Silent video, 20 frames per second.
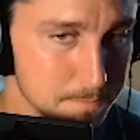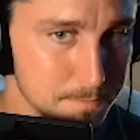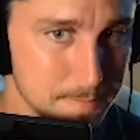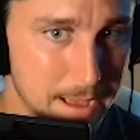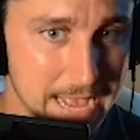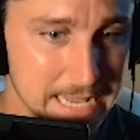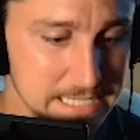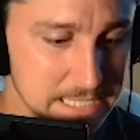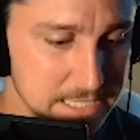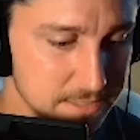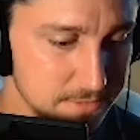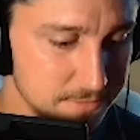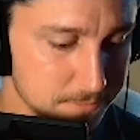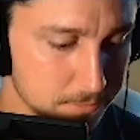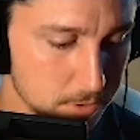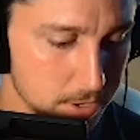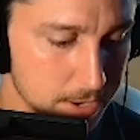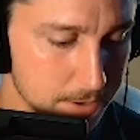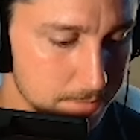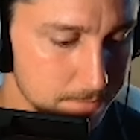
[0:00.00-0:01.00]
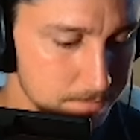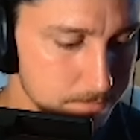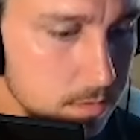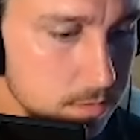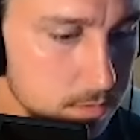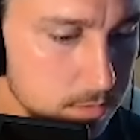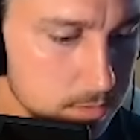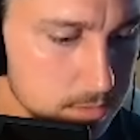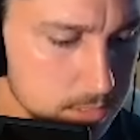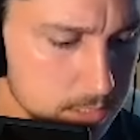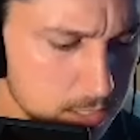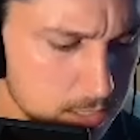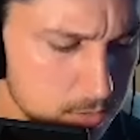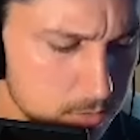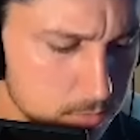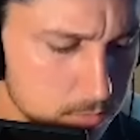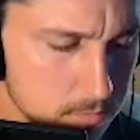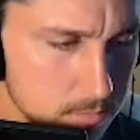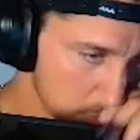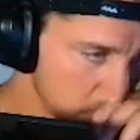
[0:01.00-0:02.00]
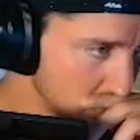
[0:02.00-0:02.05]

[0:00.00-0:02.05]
massive frame. Let's go.